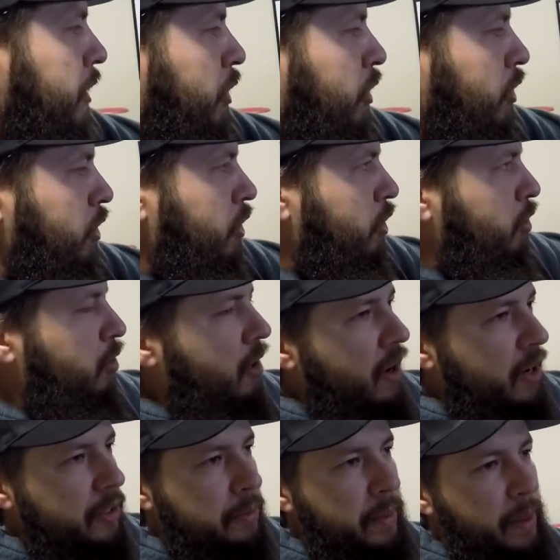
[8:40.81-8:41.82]
The
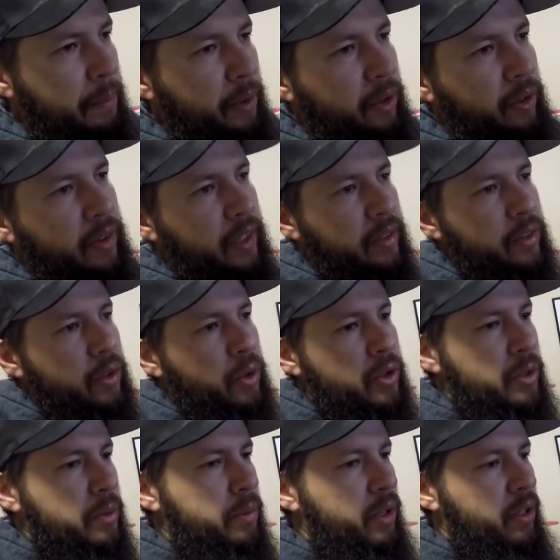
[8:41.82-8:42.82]
cross member that the
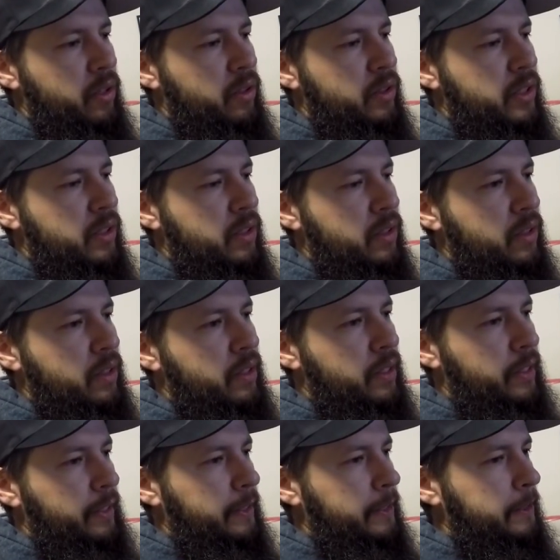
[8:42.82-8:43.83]
torsion bars
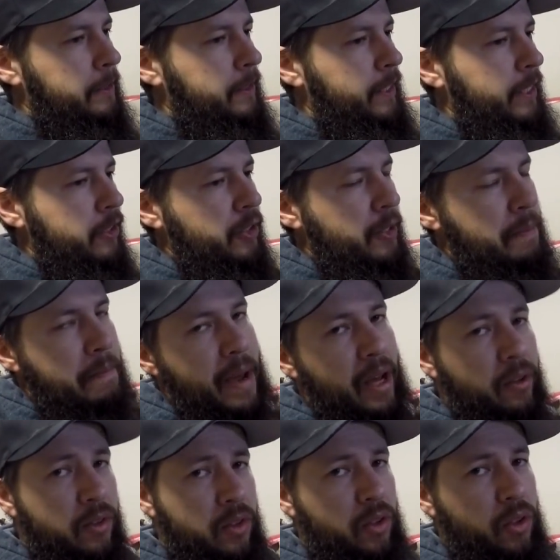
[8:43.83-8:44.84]
actually
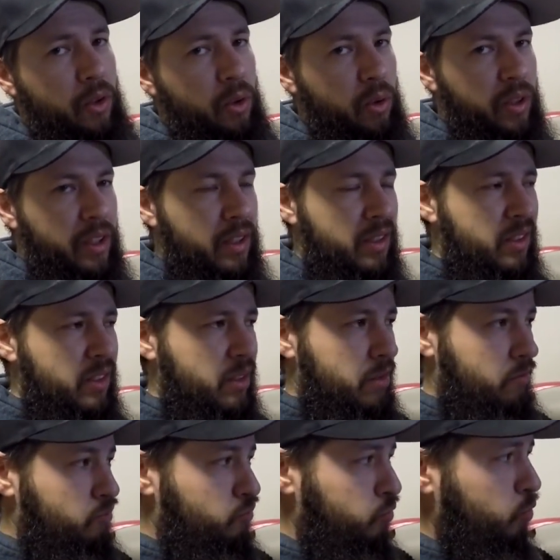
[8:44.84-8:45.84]
mount to
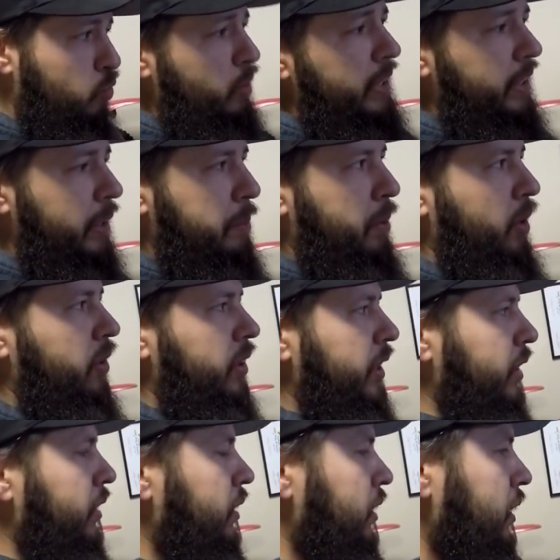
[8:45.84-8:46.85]
is really
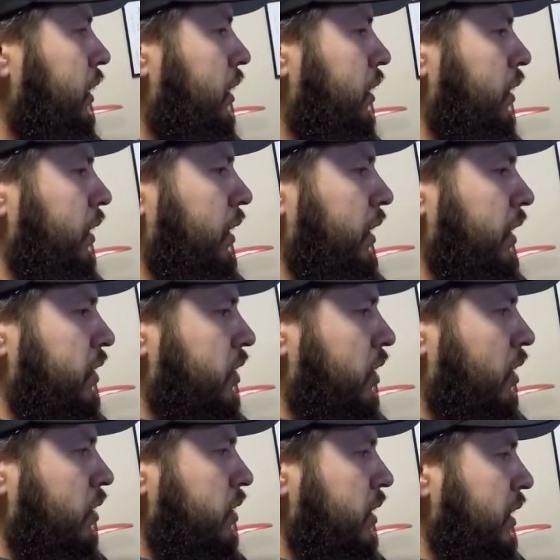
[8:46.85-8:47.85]
burly in these
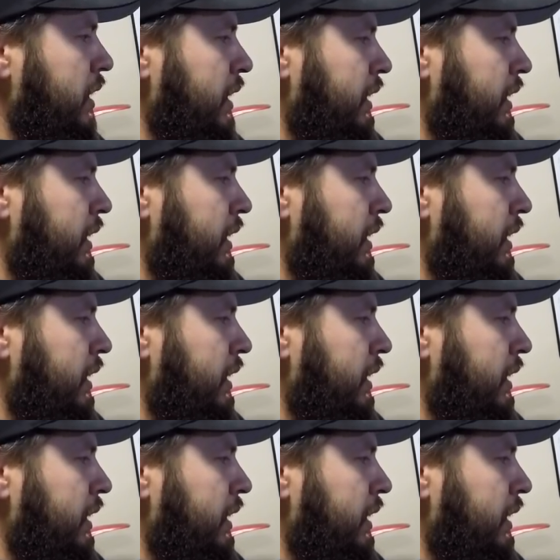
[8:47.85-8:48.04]
cars.